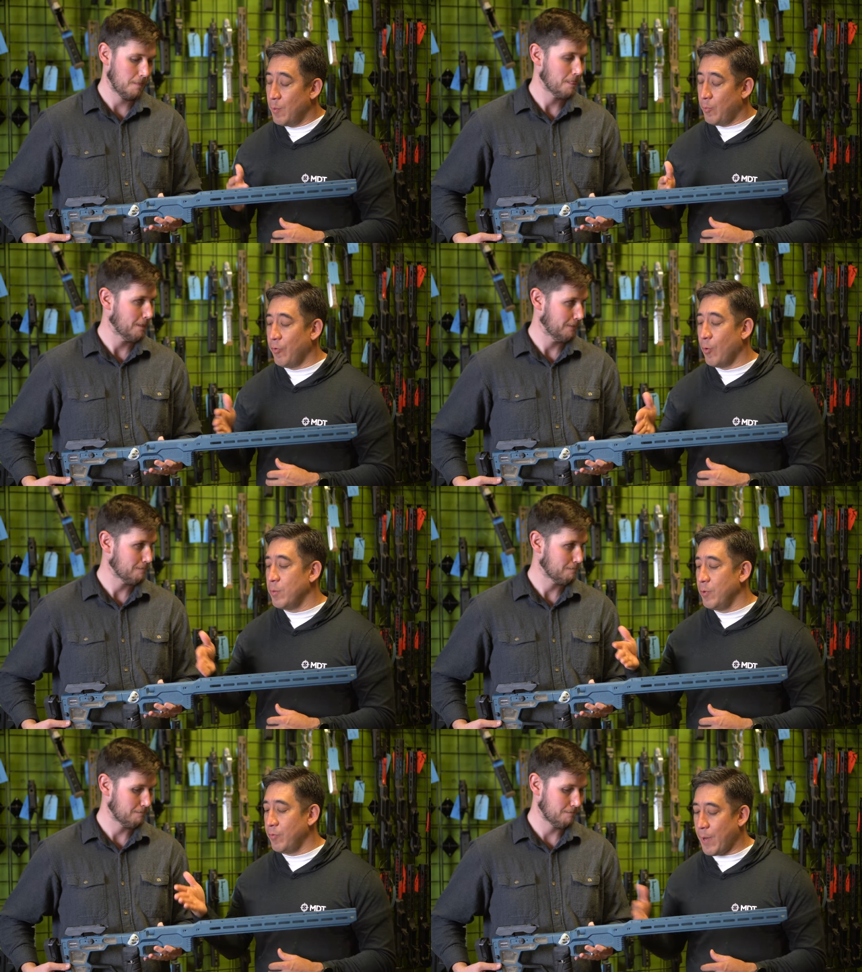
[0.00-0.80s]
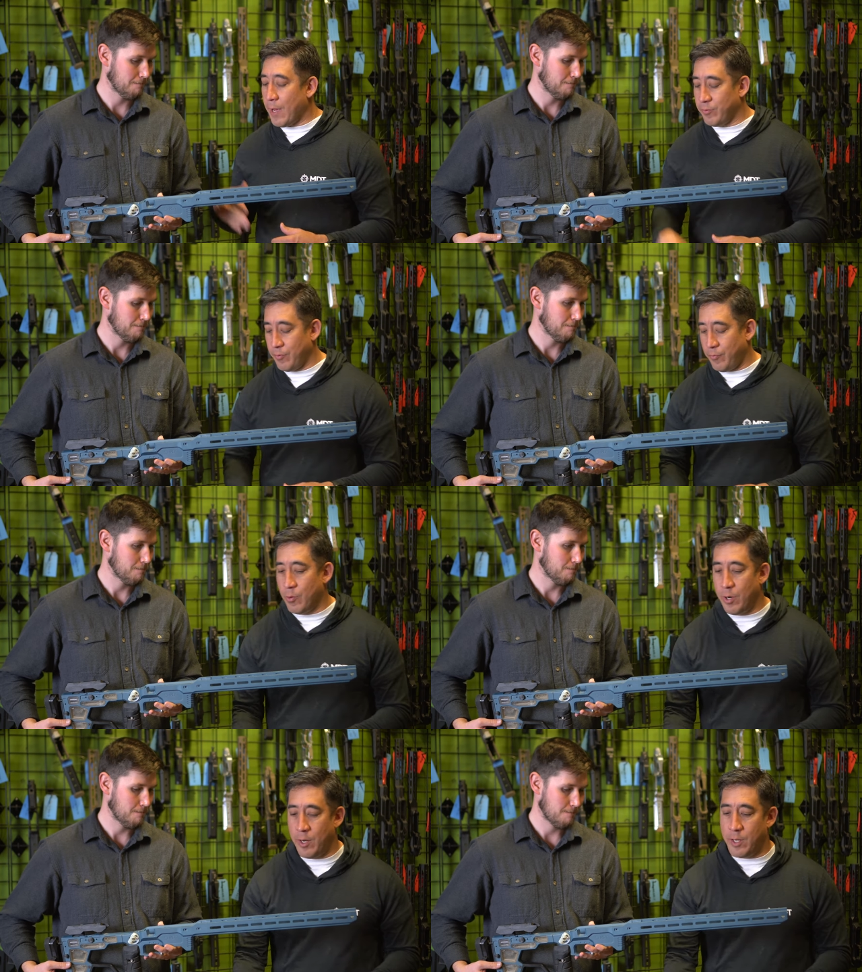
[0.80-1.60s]
Speaker 1: Before we move past the
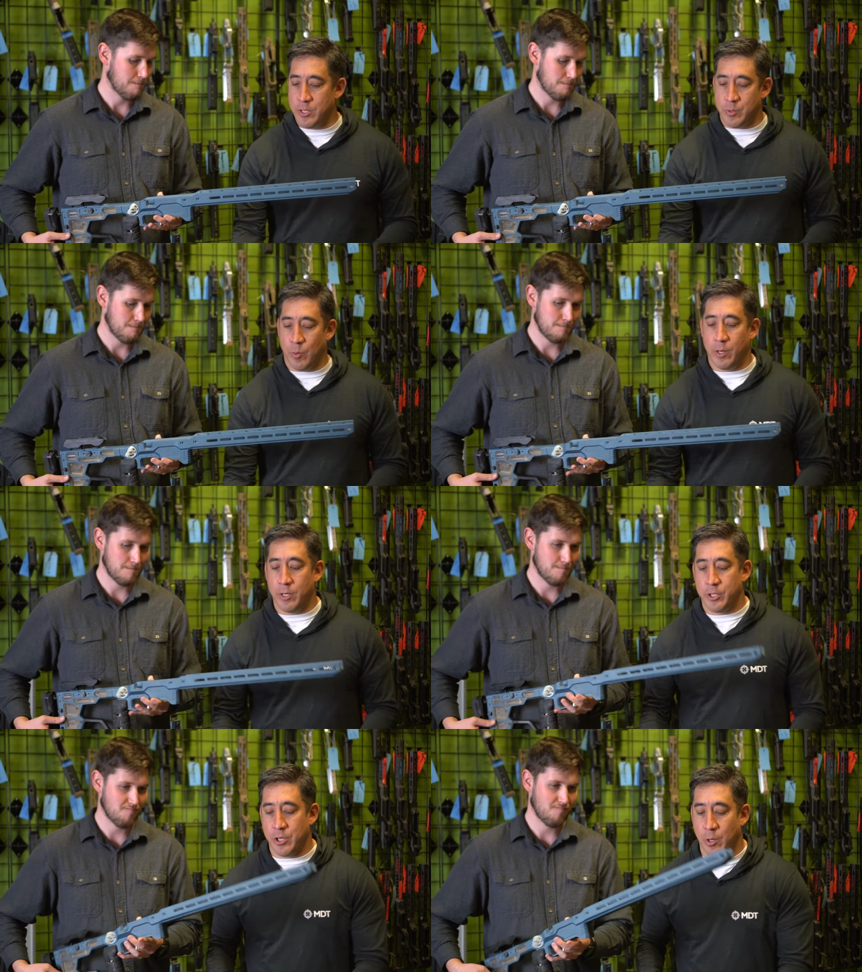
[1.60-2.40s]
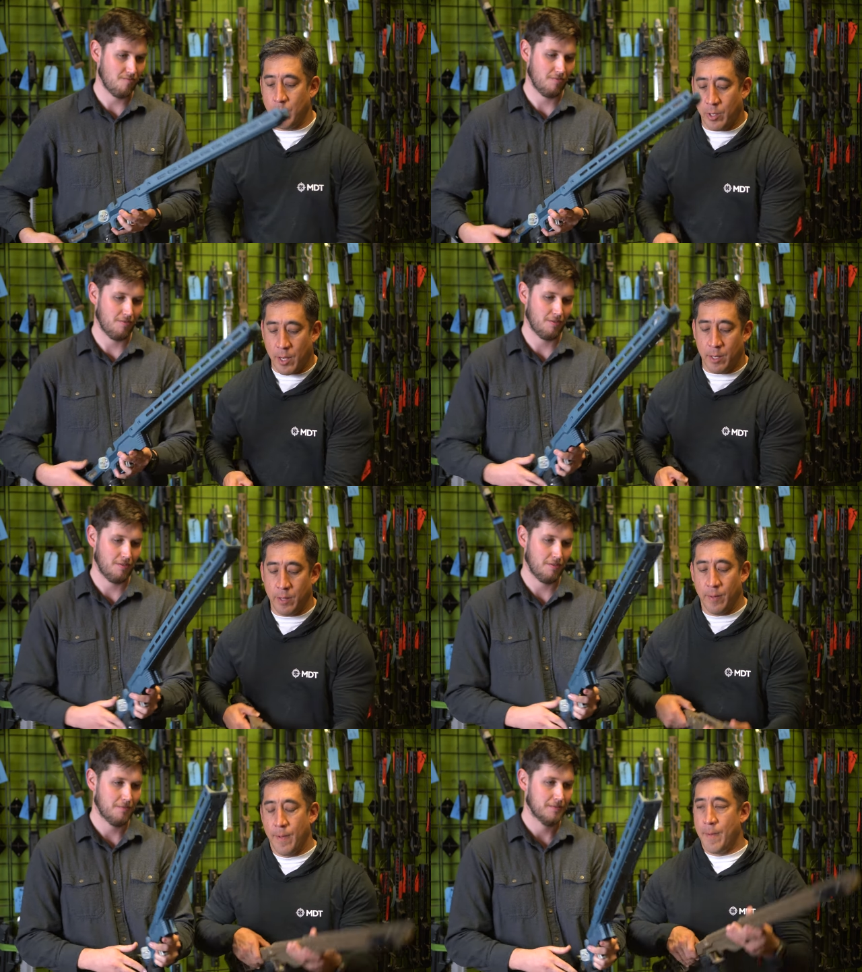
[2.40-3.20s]
fore end, I just wanted to show kind of
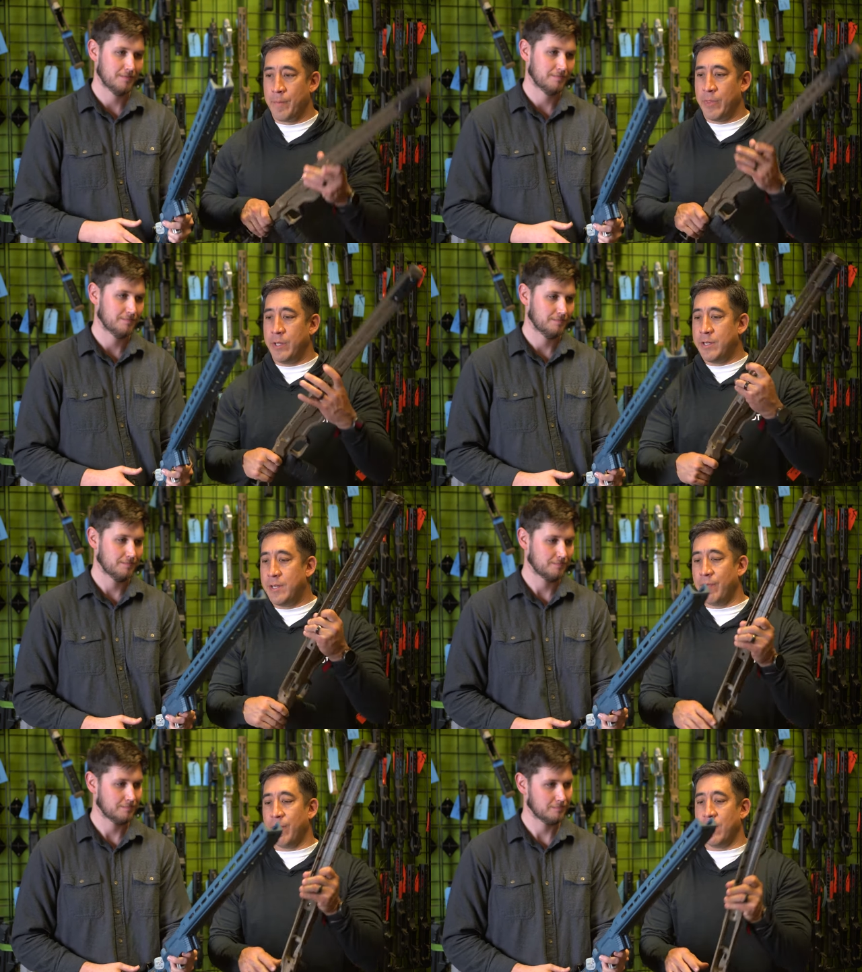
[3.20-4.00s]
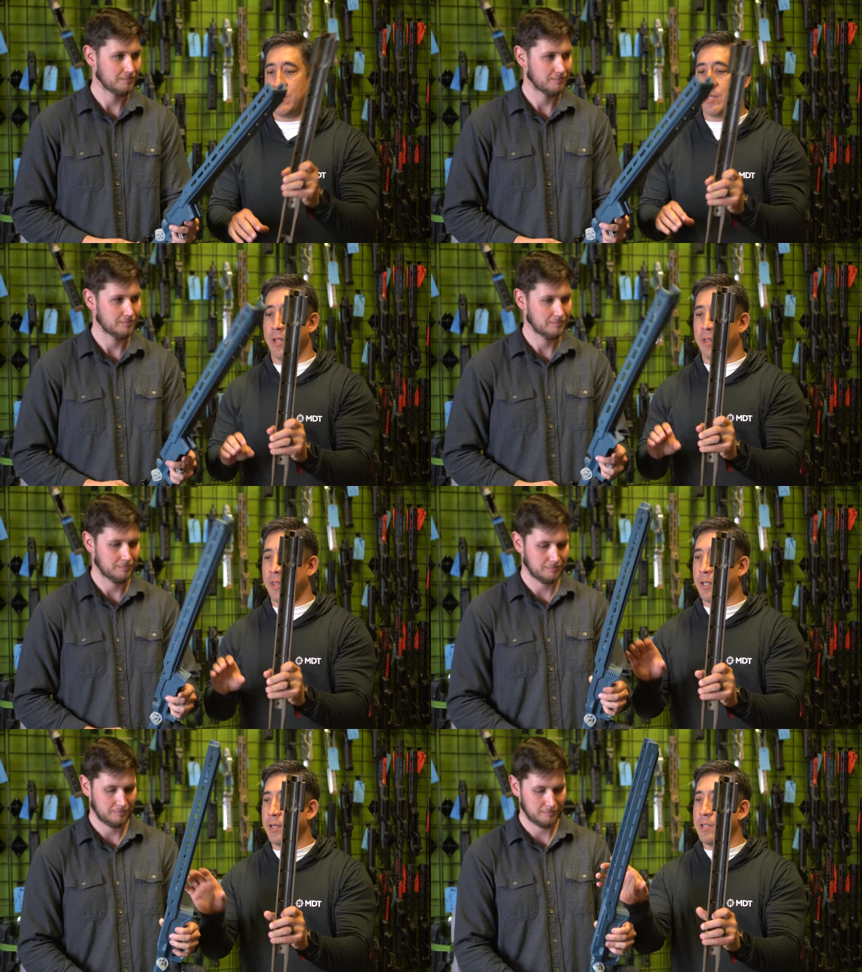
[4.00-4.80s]
the difference in
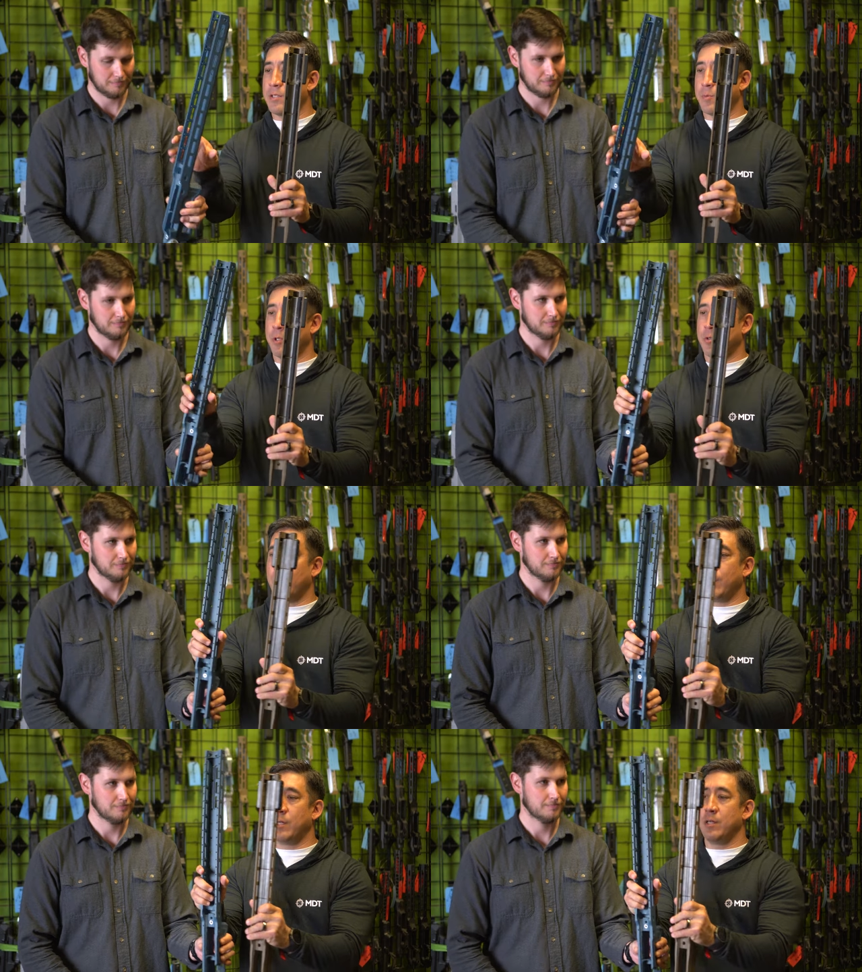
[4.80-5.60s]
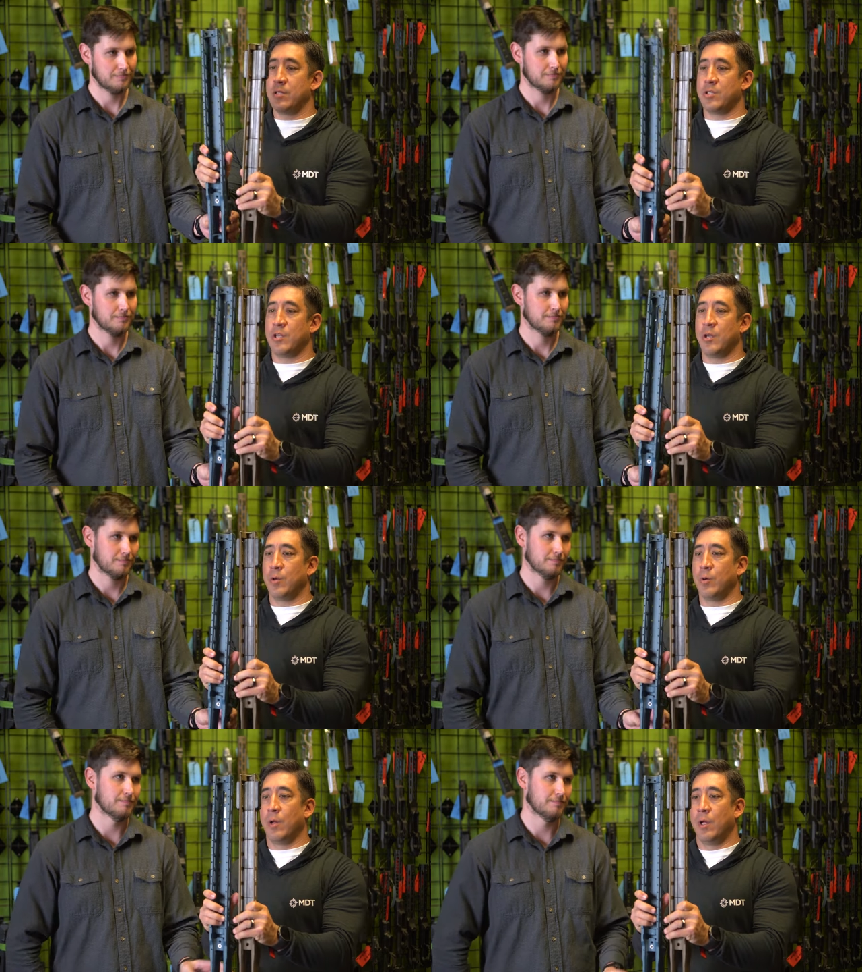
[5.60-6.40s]
thickness between these 2